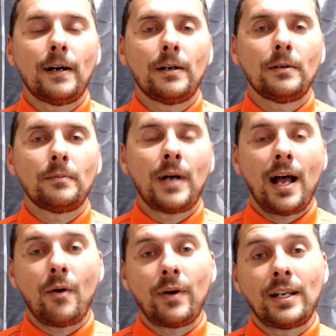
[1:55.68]

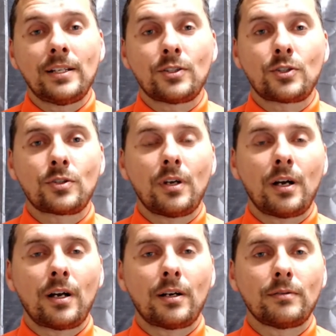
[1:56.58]
how it is
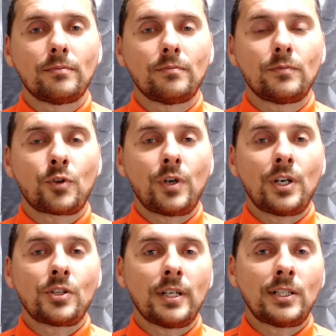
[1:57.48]

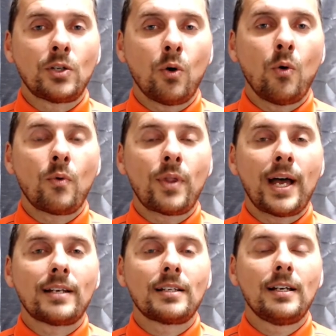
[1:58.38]
traditionally told
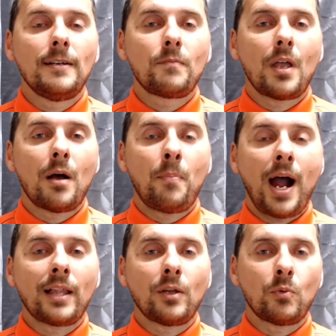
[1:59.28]
that
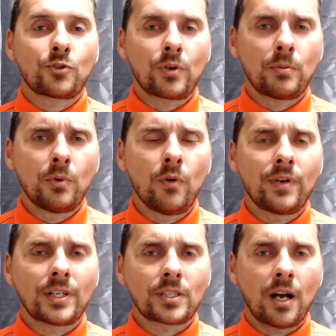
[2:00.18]
Pilate was removed
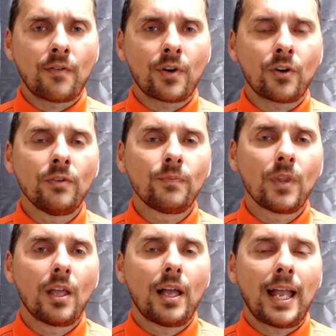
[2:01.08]
as governor,
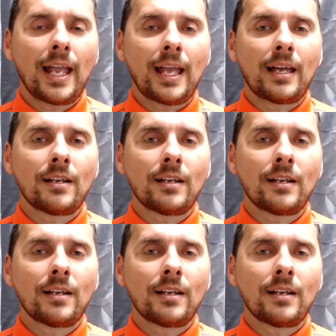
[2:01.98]
and